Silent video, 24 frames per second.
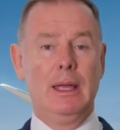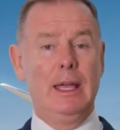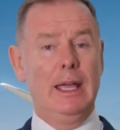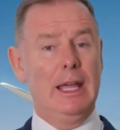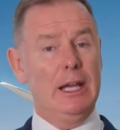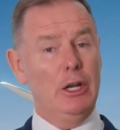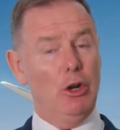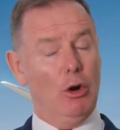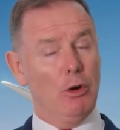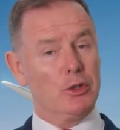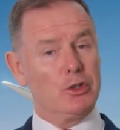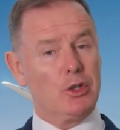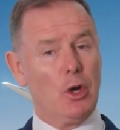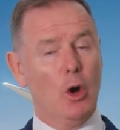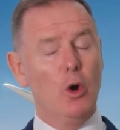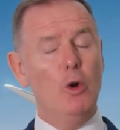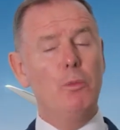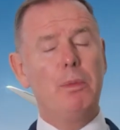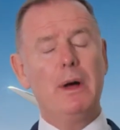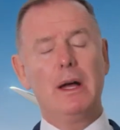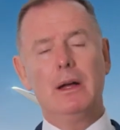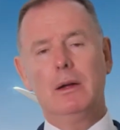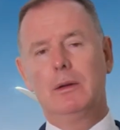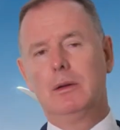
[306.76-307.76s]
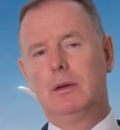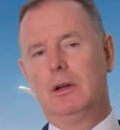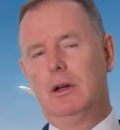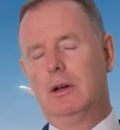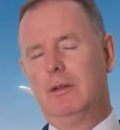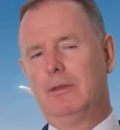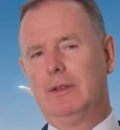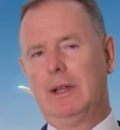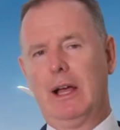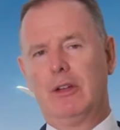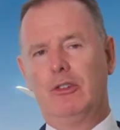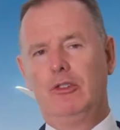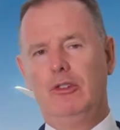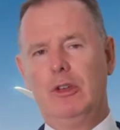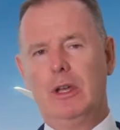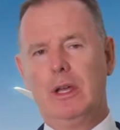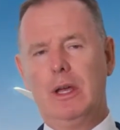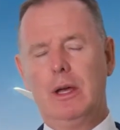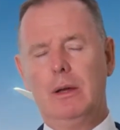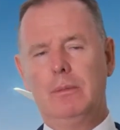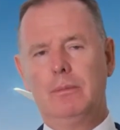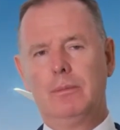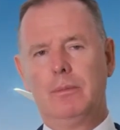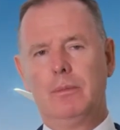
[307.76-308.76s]
In October of last
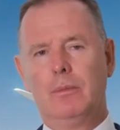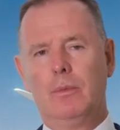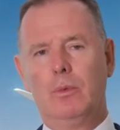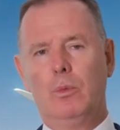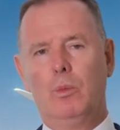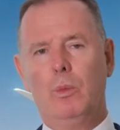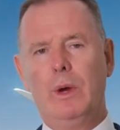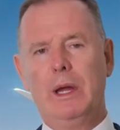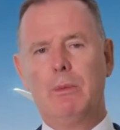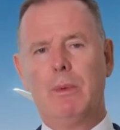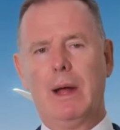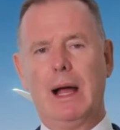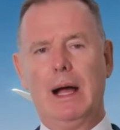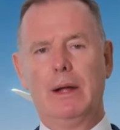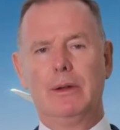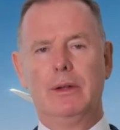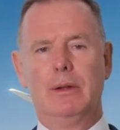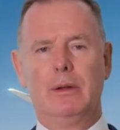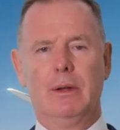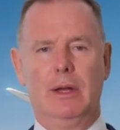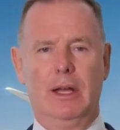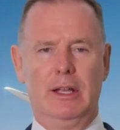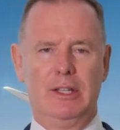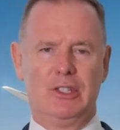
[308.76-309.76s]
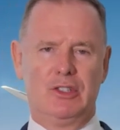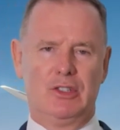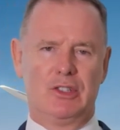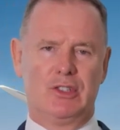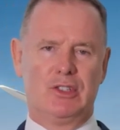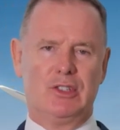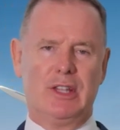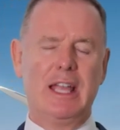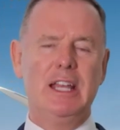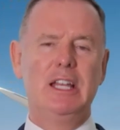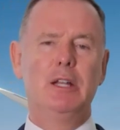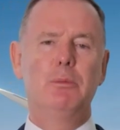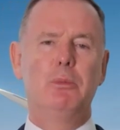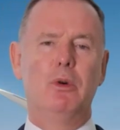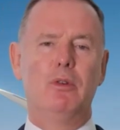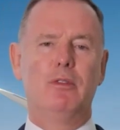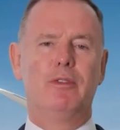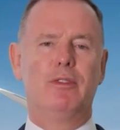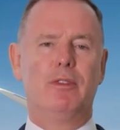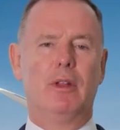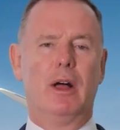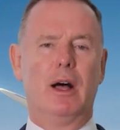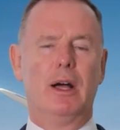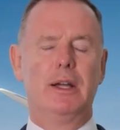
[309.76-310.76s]
year, we ran a sustainable
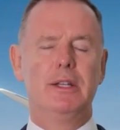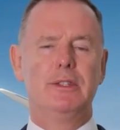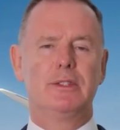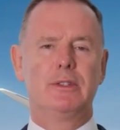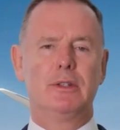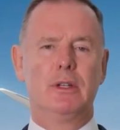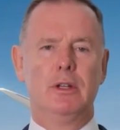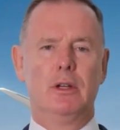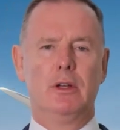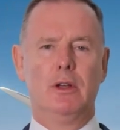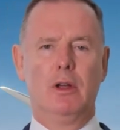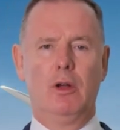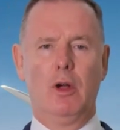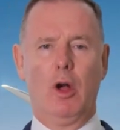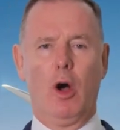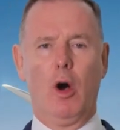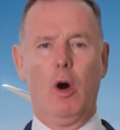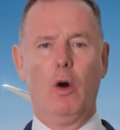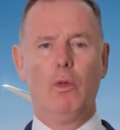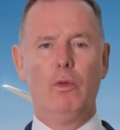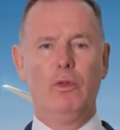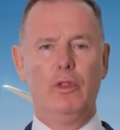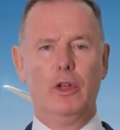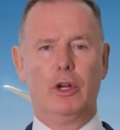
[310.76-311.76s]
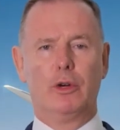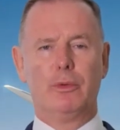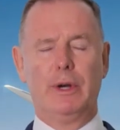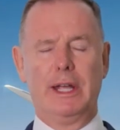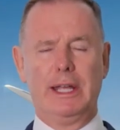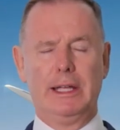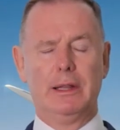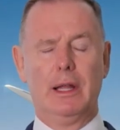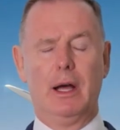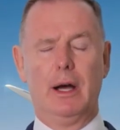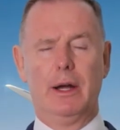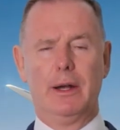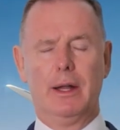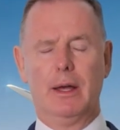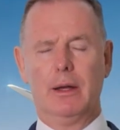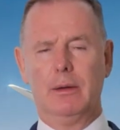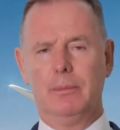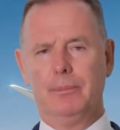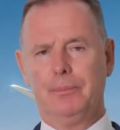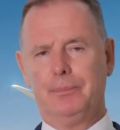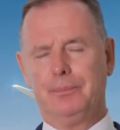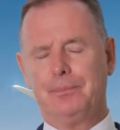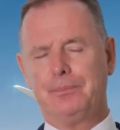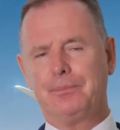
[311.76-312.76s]
flight on the Greenliner
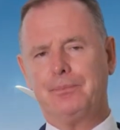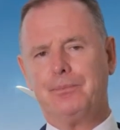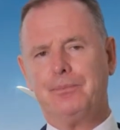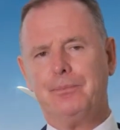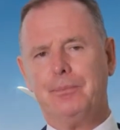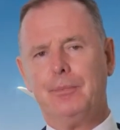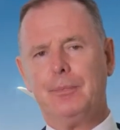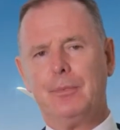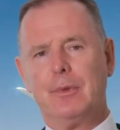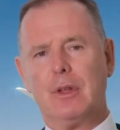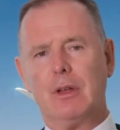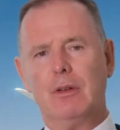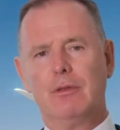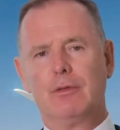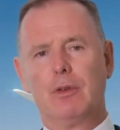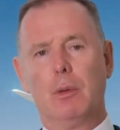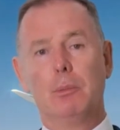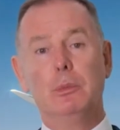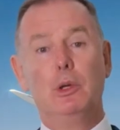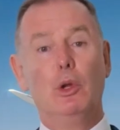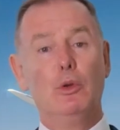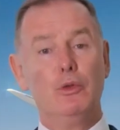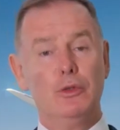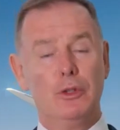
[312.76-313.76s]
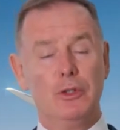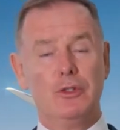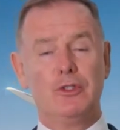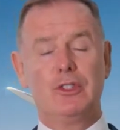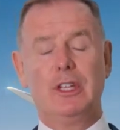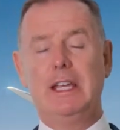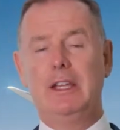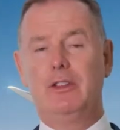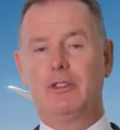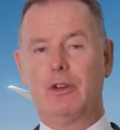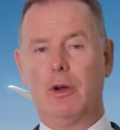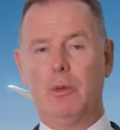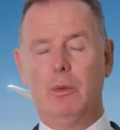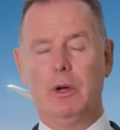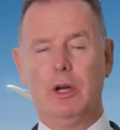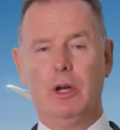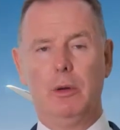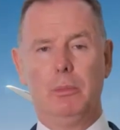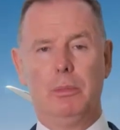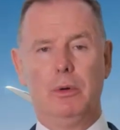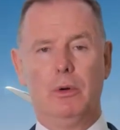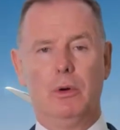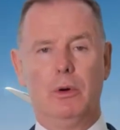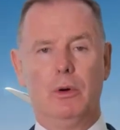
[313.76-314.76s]
from London's Heathrow
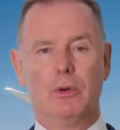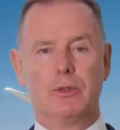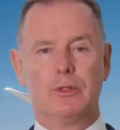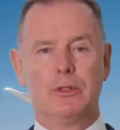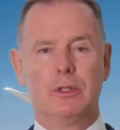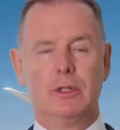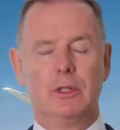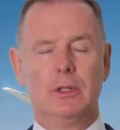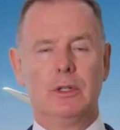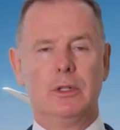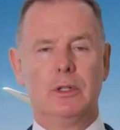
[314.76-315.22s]
Airport